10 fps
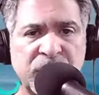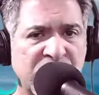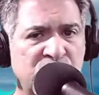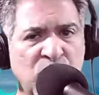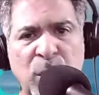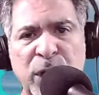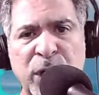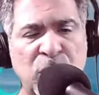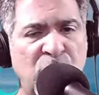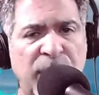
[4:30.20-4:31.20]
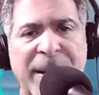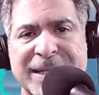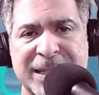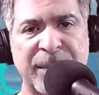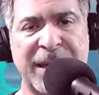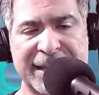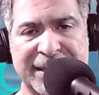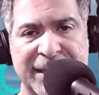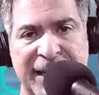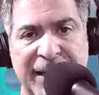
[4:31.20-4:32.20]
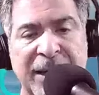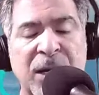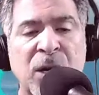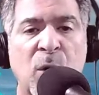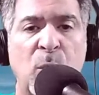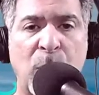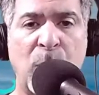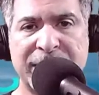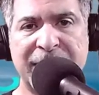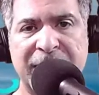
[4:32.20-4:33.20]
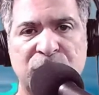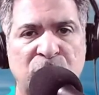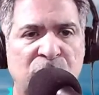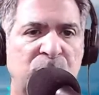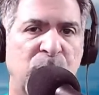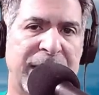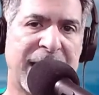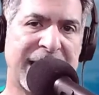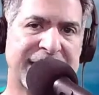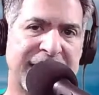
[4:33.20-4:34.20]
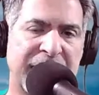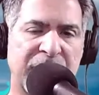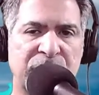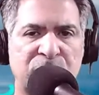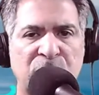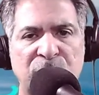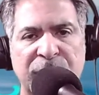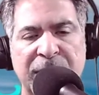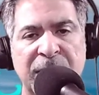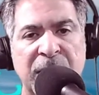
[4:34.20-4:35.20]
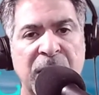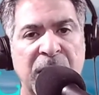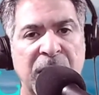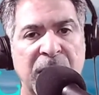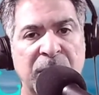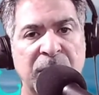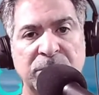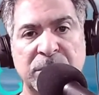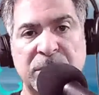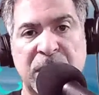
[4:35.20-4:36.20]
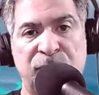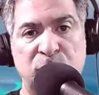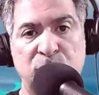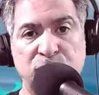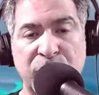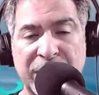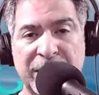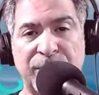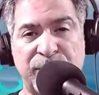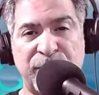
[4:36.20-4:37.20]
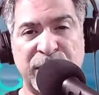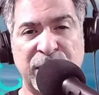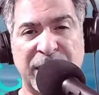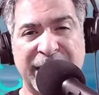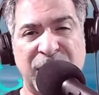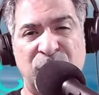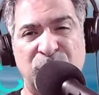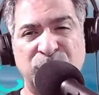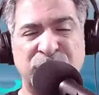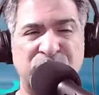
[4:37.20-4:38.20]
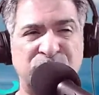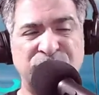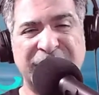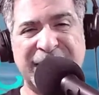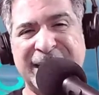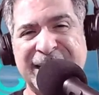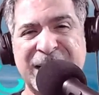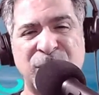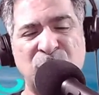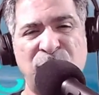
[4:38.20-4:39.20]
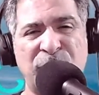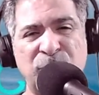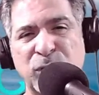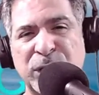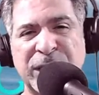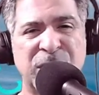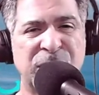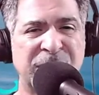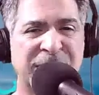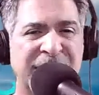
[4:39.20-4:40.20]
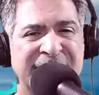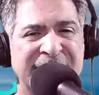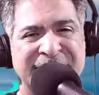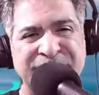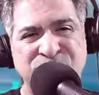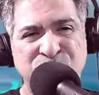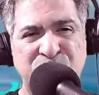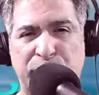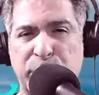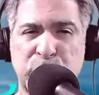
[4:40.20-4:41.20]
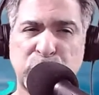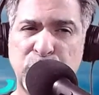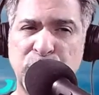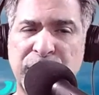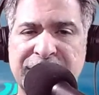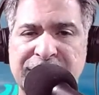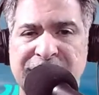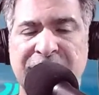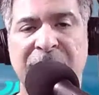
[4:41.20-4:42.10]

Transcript: So we're going to talk about some of that today. When to get an attorney, when not to get an attorney. If you really feel like, I don't know if I'm really going to really pursue this.